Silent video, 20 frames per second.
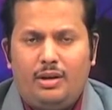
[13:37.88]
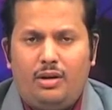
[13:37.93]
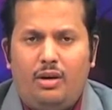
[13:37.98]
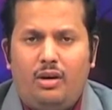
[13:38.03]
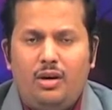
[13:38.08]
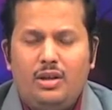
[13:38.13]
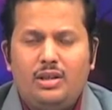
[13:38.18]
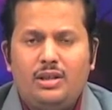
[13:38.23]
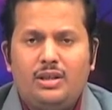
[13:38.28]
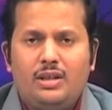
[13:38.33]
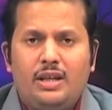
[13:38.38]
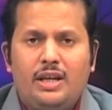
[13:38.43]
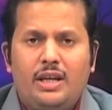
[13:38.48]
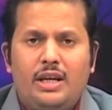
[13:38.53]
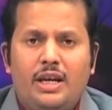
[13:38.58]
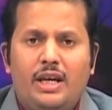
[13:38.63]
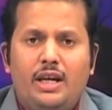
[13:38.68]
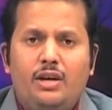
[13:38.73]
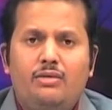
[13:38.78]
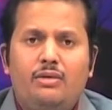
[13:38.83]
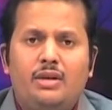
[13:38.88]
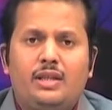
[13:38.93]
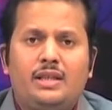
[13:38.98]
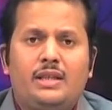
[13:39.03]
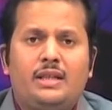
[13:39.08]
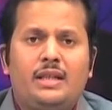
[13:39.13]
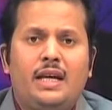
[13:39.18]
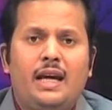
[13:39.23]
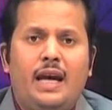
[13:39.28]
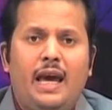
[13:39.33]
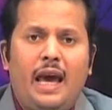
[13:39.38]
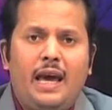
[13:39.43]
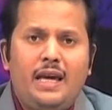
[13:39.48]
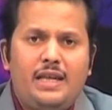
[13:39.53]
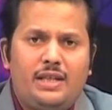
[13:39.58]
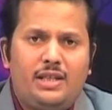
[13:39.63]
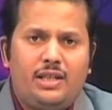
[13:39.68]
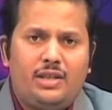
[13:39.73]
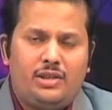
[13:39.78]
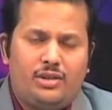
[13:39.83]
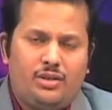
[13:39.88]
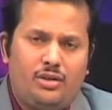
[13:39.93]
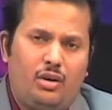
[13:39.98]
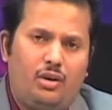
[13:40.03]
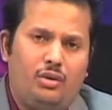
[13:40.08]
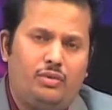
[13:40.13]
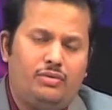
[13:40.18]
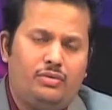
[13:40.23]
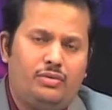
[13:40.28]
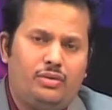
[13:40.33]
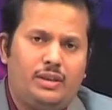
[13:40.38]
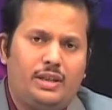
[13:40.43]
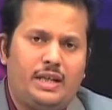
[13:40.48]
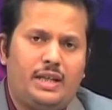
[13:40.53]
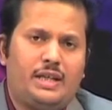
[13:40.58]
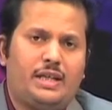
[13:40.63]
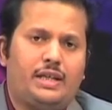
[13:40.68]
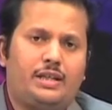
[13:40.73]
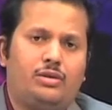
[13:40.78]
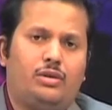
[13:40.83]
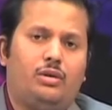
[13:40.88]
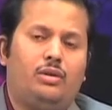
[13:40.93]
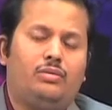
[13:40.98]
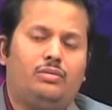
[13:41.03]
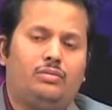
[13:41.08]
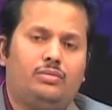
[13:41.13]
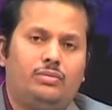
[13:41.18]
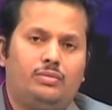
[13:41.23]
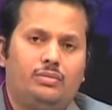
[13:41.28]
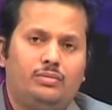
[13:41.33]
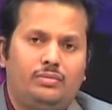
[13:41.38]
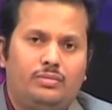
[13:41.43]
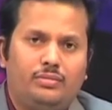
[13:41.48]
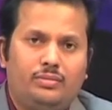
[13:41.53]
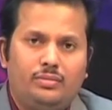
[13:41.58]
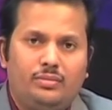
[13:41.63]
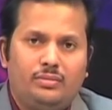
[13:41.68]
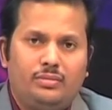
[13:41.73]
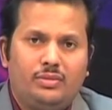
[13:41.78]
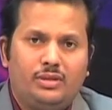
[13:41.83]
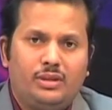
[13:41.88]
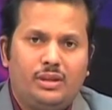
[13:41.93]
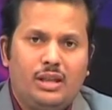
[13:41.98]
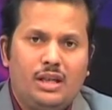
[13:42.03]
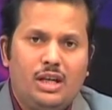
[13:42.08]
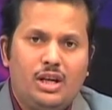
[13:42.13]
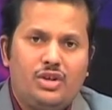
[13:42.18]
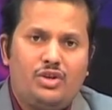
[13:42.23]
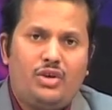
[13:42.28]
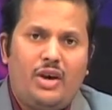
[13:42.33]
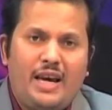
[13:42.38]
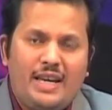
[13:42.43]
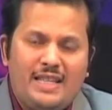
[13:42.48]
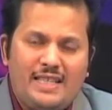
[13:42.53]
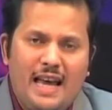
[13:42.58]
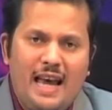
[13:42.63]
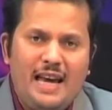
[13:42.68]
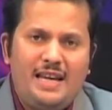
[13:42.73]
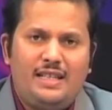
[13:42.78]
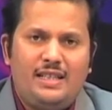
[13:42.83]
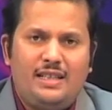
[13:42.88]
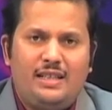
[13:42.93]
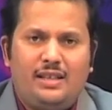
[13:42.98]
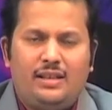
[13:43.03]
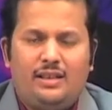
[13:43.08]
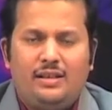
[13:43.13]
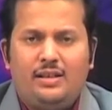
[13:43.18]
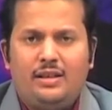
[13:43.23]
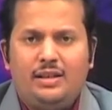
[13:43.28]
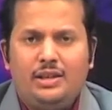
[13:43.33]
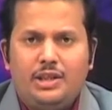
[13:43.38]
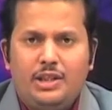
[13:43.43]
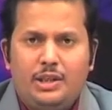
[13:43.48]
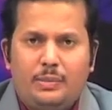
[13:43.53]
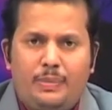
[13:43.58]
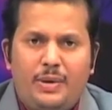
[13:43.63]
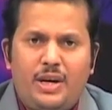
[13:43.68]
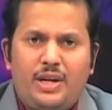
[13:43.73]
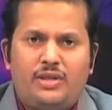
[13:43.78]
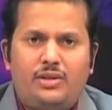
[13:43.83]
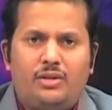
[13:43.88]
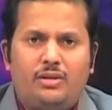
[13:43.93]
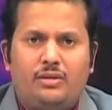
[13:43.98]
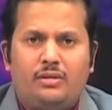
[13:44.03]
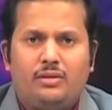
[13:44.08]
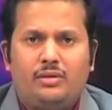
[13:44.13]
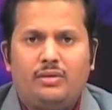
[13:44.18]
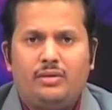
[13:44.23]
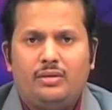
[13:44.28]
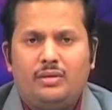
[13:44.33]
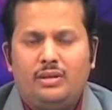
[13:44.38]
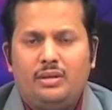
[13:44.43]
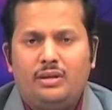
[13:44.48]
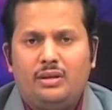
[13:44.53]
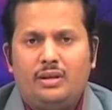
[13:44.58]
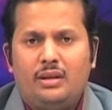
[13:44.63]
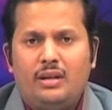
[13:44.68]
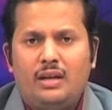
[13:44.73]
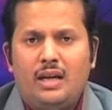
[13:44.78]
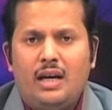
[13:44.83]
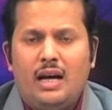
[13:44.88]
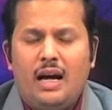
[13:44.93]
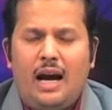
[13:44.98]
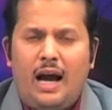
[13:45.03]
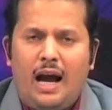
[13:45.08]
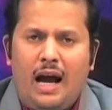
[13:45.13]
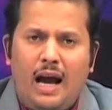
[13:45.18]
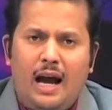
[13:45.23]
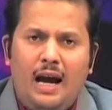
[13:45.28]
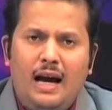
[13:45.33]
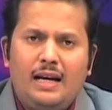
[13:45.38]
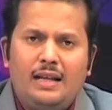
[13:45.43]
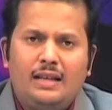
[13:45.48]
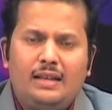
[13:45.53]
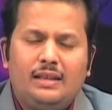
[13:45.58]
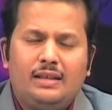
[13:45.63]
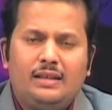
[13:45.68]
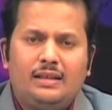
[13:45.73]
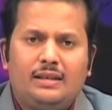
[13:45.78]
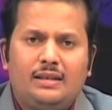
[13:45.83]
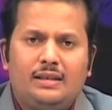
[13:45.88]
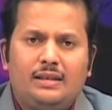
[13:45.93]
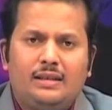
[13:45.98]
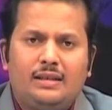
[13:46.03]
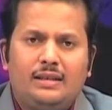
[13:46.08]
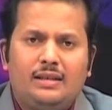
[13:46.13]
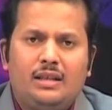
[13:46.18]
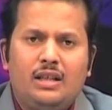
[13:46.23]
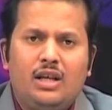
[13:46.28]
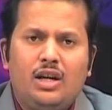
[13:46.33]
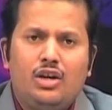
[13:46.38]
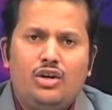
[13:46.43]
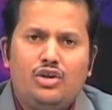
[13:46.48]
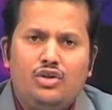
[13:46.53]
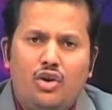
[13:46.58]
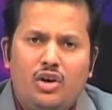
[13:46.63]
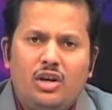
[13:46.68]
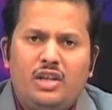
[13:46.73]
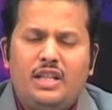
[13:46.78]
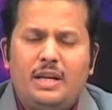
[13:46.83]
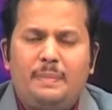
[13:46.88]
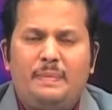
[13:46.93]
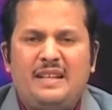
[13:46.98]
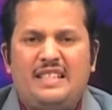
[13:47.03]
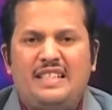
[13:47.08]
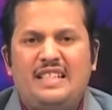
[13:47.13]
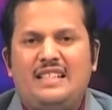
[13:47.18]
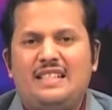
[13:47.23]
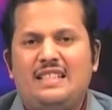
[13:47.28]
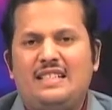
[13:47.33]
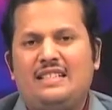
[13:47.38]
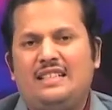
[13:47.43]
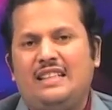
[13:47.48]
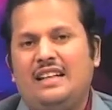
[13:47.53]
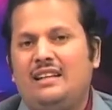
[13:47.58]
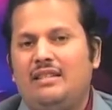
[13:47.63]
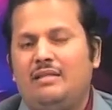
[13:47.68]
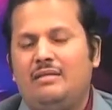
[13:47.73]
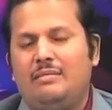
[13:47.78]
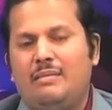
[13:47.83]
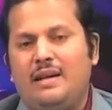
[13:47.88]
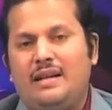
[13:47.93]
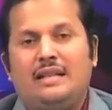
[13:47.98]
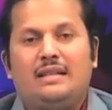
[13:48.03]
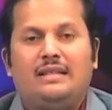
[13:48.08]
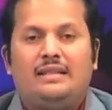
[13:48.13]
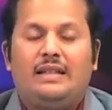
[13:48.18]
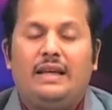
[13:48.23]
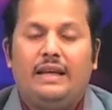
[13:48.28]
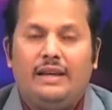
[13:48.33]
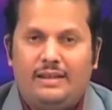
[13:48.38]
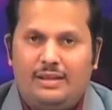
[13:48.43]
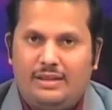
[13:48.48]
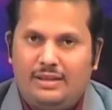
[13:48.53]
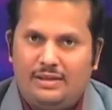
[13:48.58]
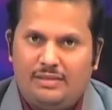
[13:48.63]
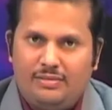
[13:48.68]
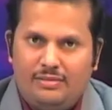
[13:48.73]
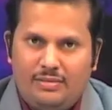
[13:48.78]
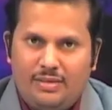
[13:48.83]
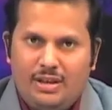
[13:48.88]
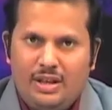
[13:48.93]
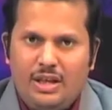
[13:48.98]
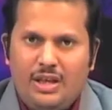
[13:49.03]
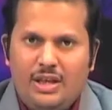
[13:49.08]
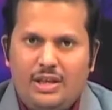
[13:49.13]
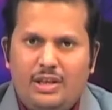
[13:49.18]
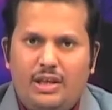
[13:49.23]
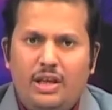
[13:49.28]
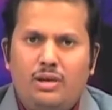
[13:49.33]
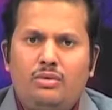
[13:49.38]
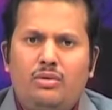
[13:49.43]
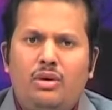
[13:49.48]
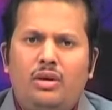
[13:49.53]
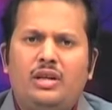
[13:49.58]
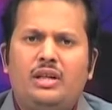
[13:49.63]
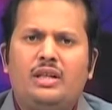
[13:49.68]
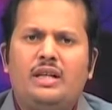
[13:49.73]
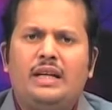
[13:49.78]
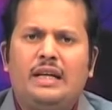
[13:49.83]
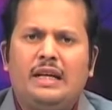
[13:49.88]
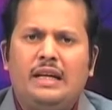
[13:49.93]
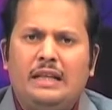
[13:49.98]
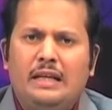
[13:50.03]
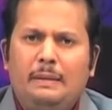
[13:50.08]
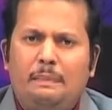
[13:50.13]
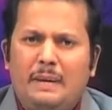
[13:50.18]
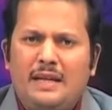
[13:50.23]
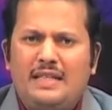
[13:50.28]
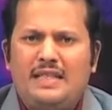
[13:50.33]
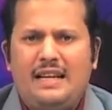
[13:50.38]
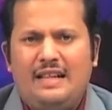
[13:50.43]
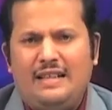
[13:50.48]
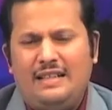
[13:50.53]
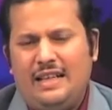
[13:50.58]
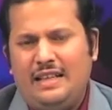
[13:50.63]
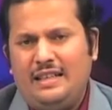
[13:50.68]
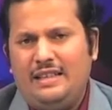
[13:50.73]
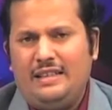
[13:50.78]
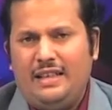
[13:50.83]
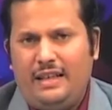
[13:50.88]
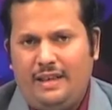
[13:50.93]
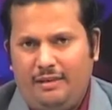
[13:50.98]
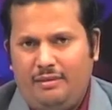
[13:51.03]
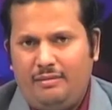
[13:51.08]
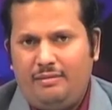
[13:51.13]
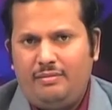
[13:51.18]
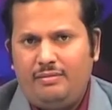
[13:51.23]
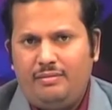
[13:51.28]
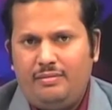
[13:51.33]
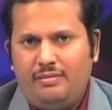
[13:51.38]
because he was anxious of getting a job. So, anxiety, depression are non-representational mental states. They do not represent anything,